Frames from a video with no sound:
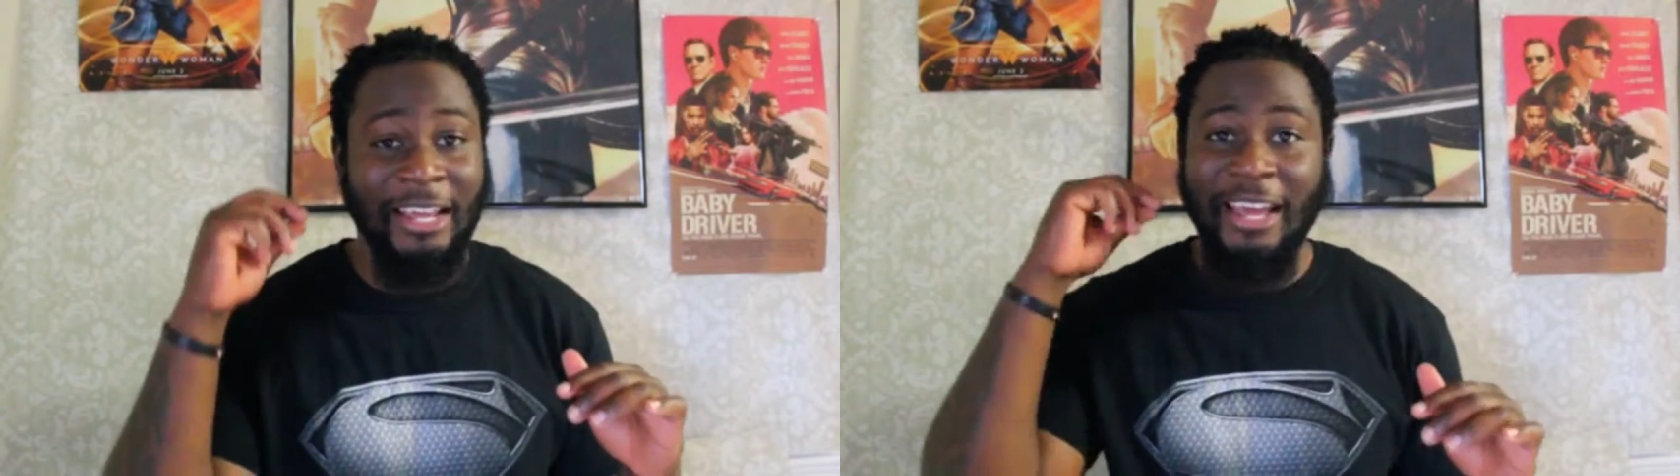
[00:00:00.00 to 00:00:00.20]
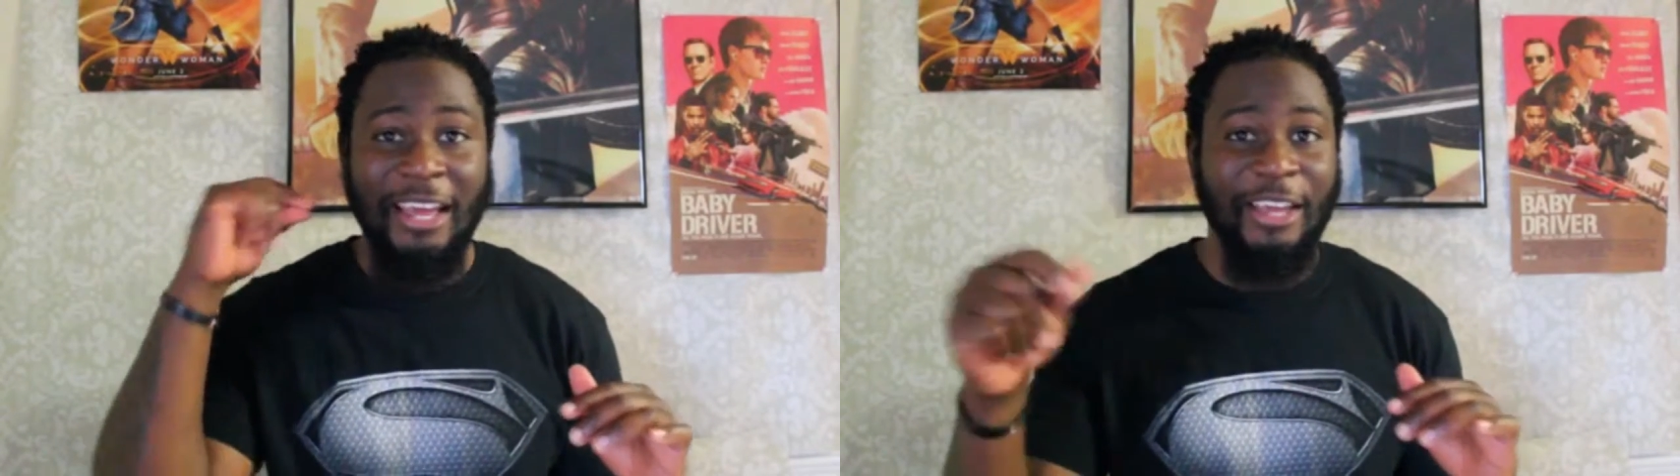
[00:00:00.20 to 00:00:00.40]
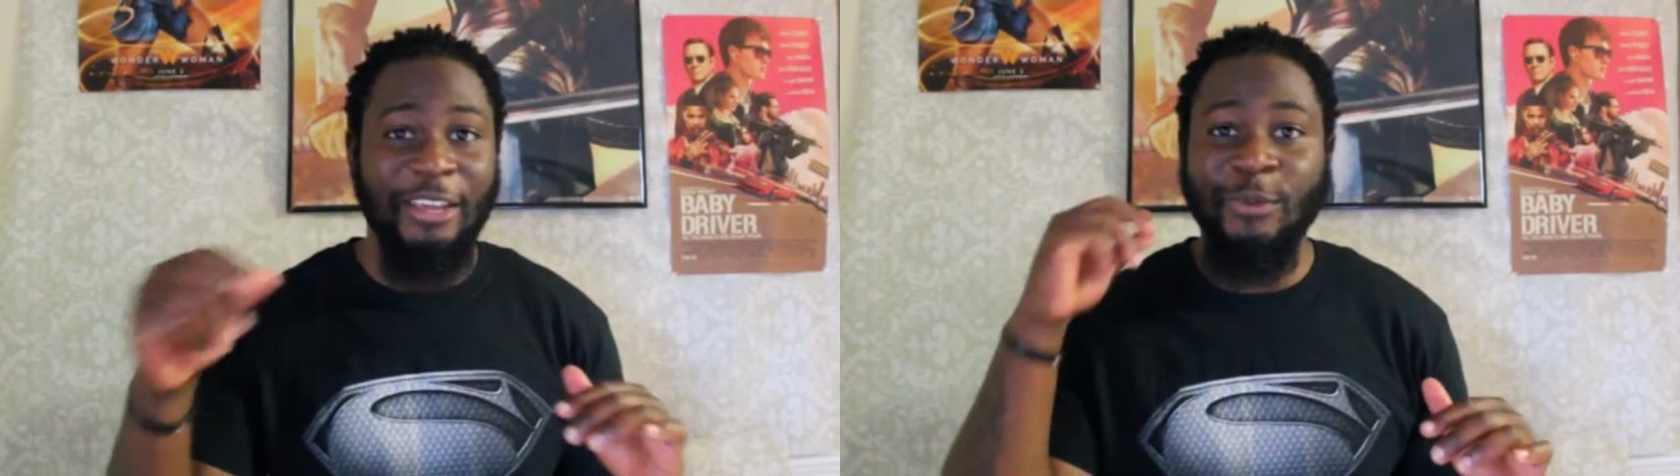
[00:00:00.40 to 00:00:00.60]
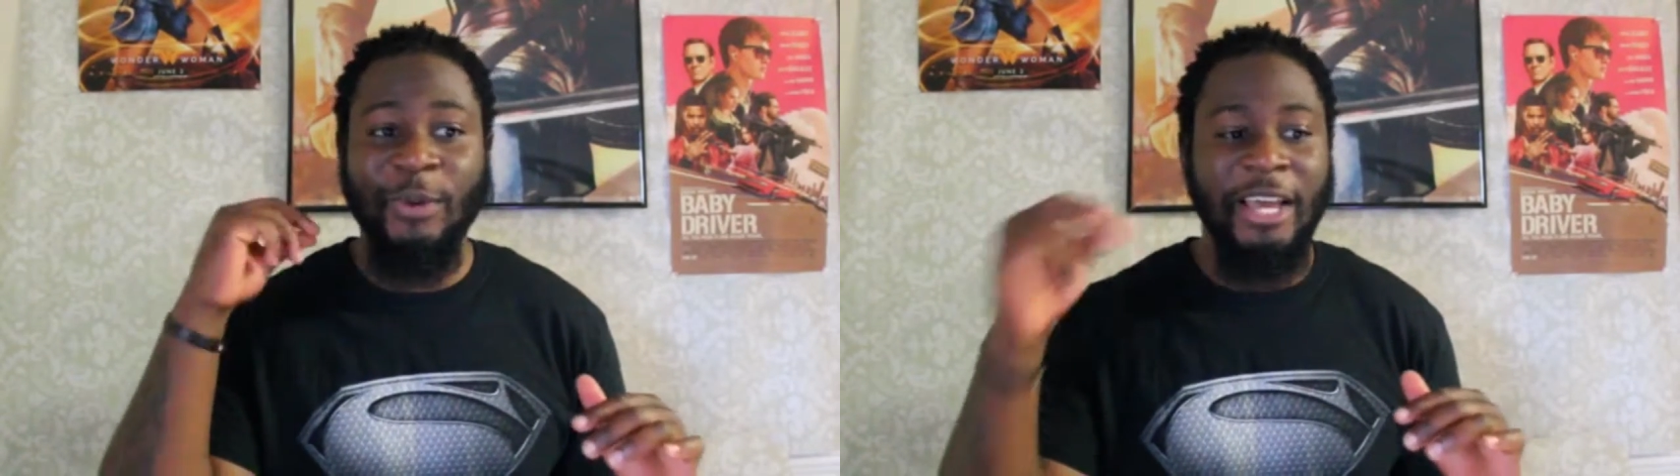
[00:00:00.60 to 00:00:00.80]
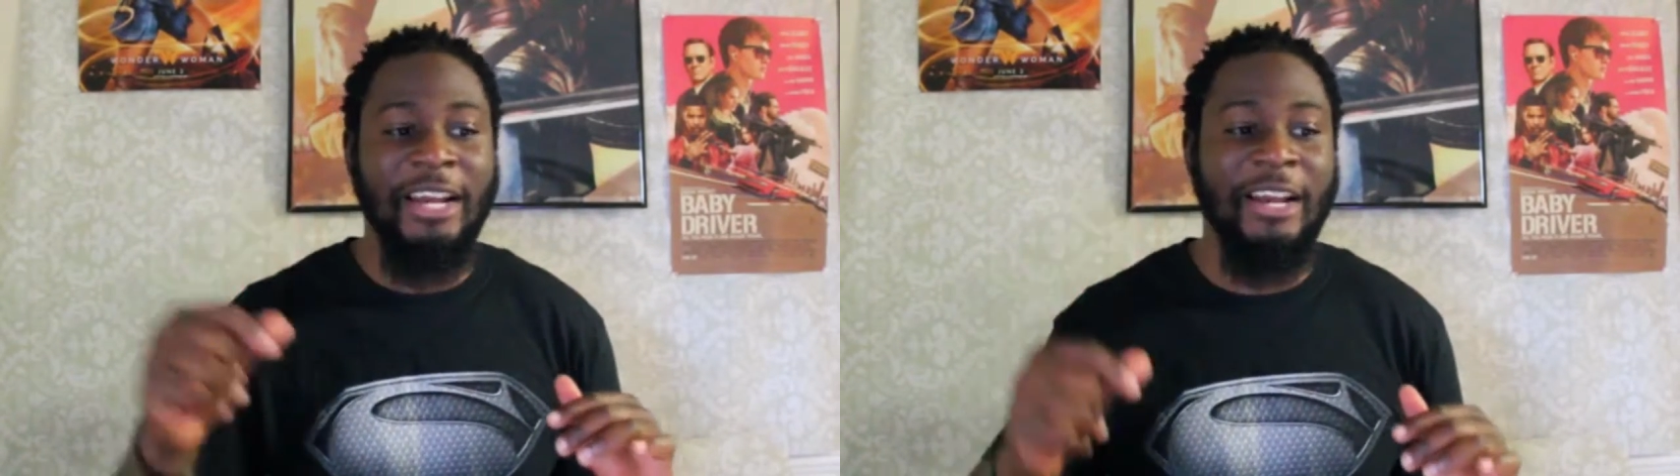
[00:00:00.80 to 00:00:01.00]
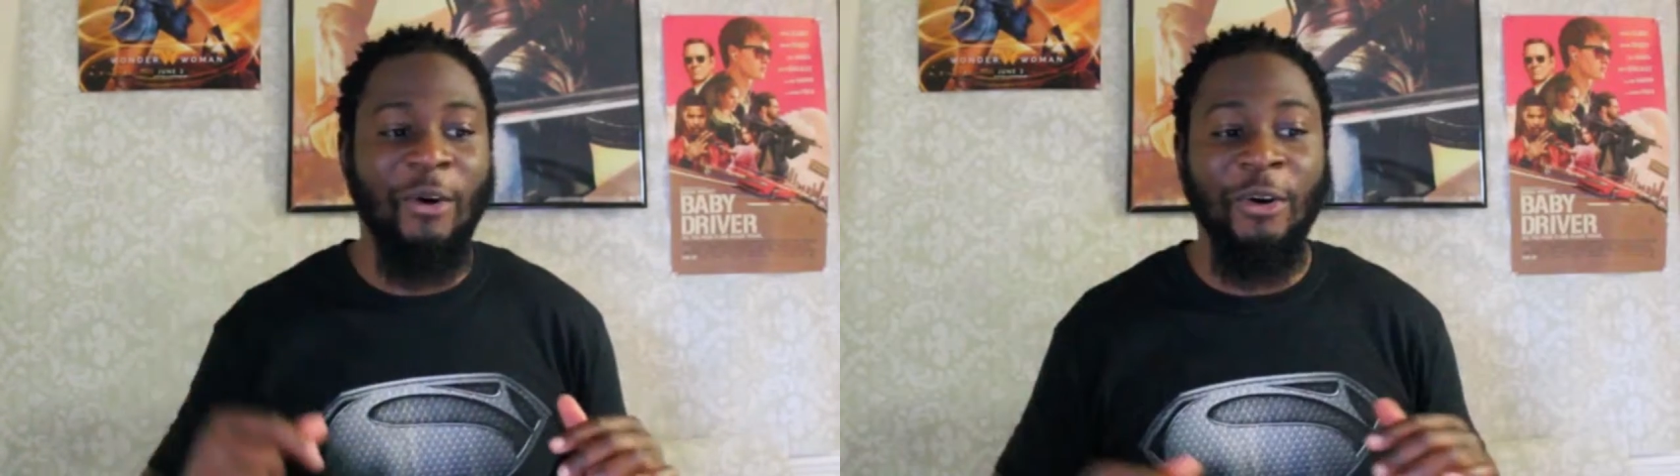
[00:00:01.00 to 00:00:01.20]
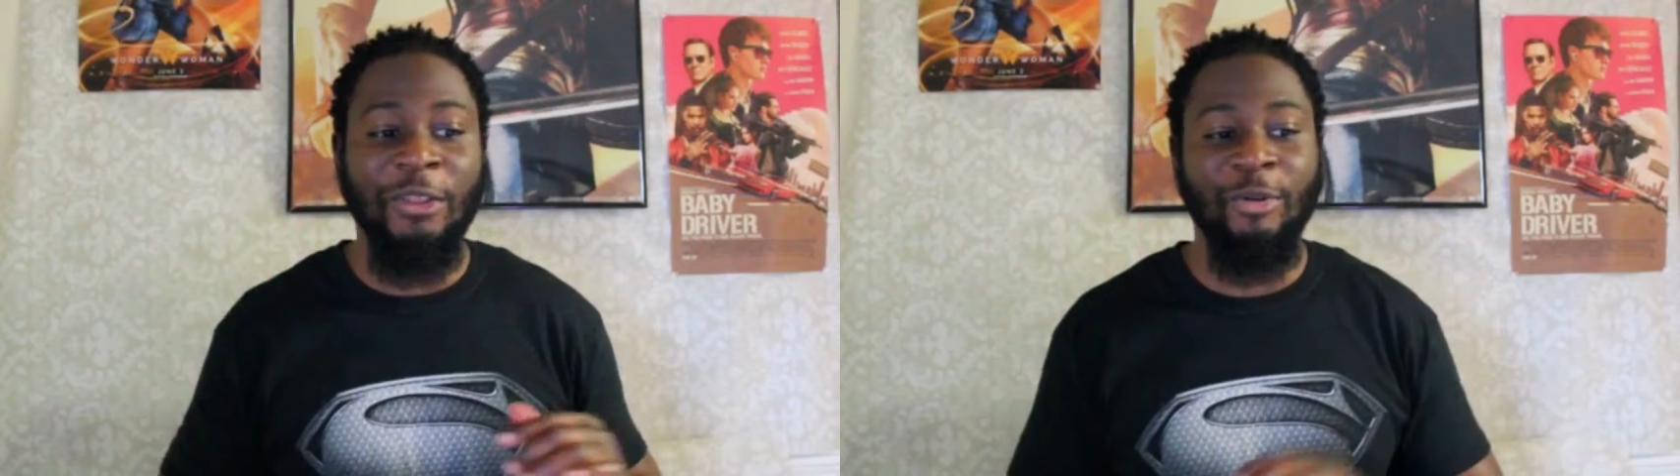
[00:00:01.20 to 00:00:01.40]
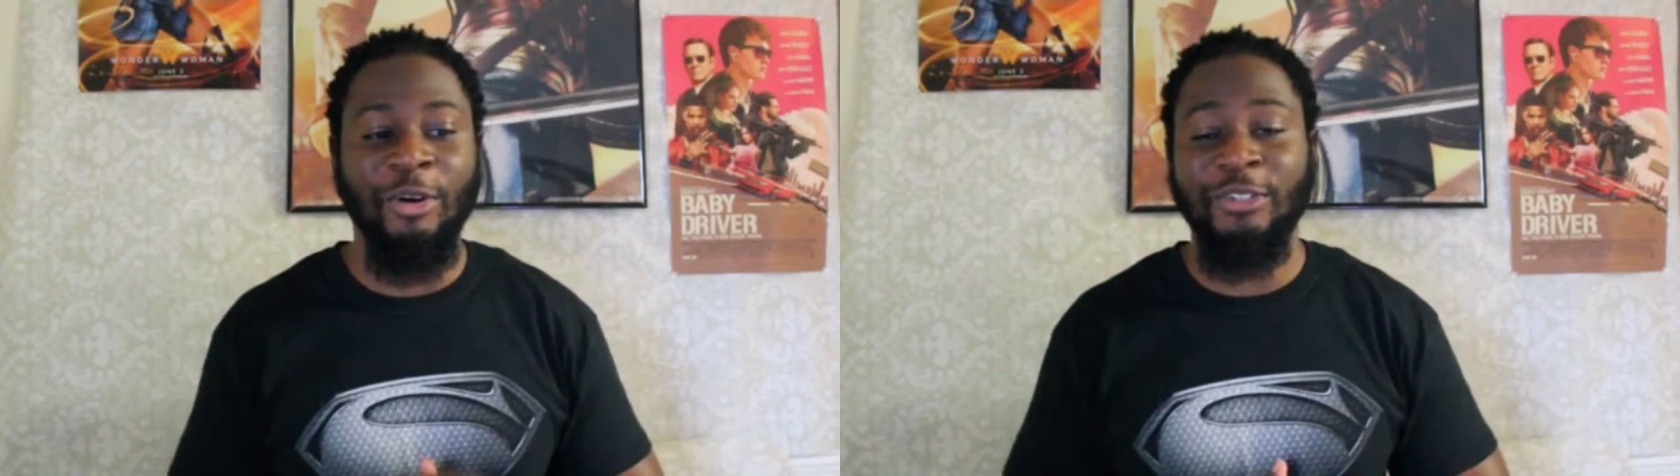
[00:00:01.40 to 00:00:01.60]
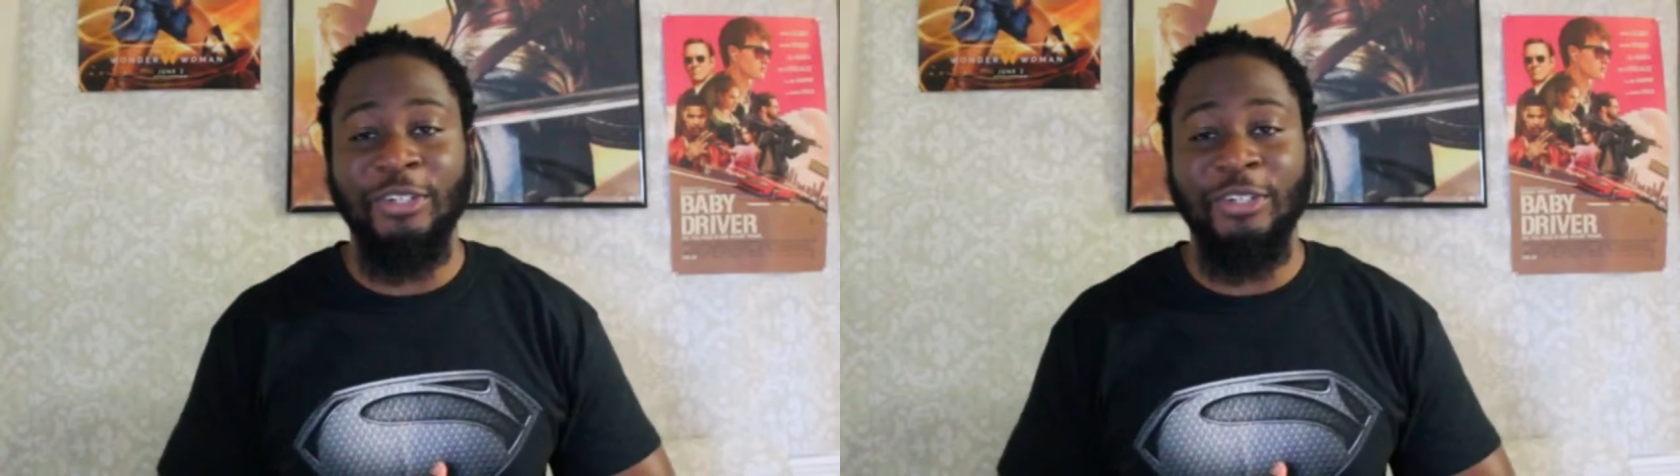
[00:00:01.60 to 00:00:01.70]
You were hitting all the points on